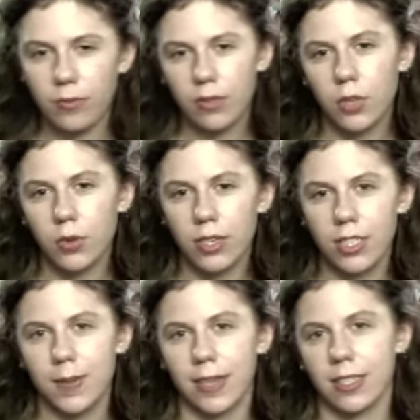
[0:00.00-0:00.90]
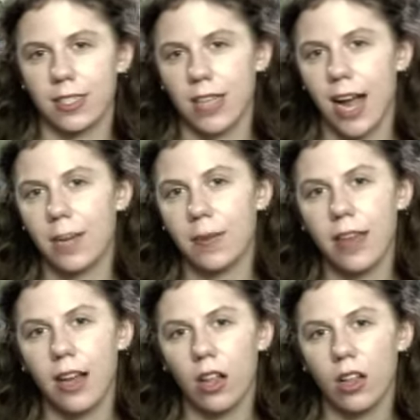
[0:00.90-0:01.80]
you wouldn't expect a sky to be
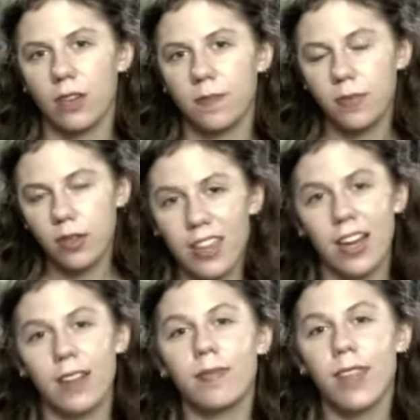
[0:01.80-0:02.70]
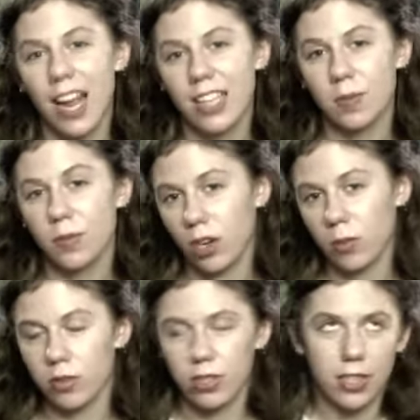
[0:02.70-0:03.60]
that color. Then it has some
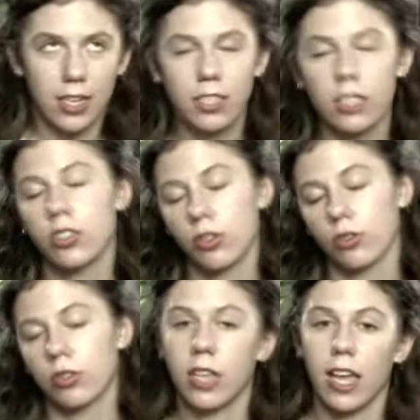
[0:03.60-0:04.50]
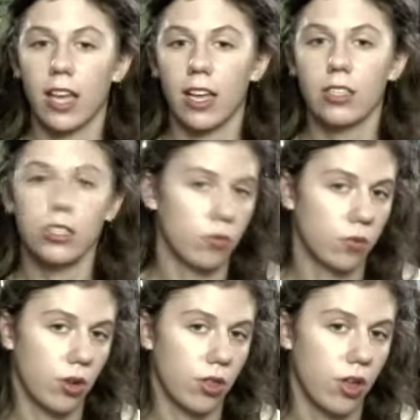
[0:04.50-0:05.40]
dark blue designs and circles and so
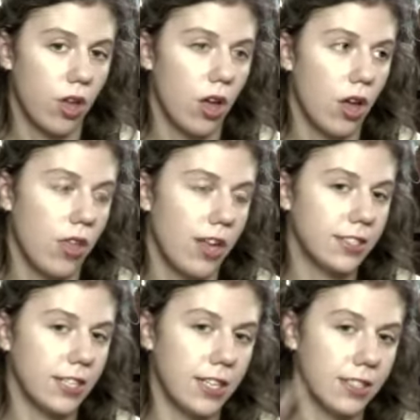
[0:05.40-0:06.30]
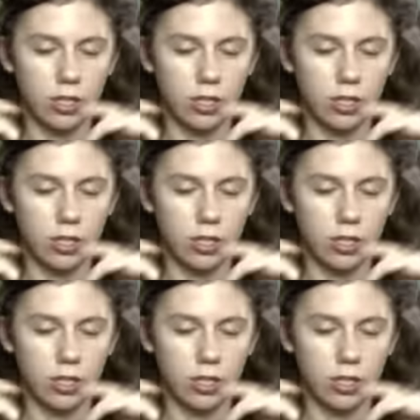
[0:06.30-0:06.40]
forth. Then it says,